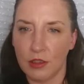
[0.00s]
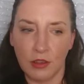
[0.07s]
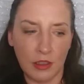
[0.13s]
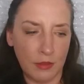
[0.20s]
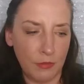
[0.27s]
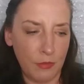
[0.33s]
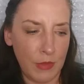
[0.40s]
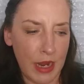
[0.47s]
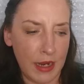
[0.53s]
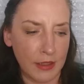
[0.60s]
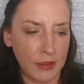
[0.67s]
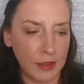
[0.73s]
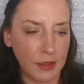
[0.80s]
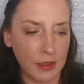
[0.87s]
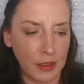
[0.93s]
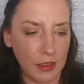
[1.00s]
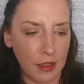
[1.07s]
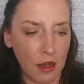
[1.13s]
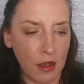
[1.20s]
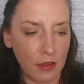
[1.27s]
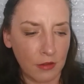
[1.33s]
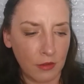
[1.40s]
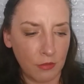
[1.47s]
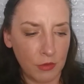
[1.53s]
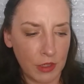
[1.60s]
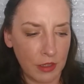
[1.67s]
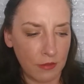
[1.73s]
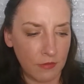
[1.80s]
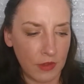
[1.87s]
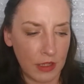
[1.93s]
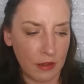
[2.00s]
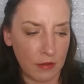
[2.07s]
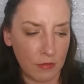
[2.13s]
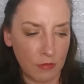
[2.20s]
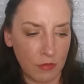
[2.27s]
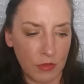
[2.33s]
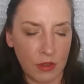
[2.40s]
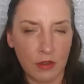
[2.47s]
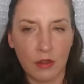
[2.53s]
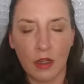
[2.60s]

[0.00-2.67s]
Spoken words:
the lip masks. I got 3 of them.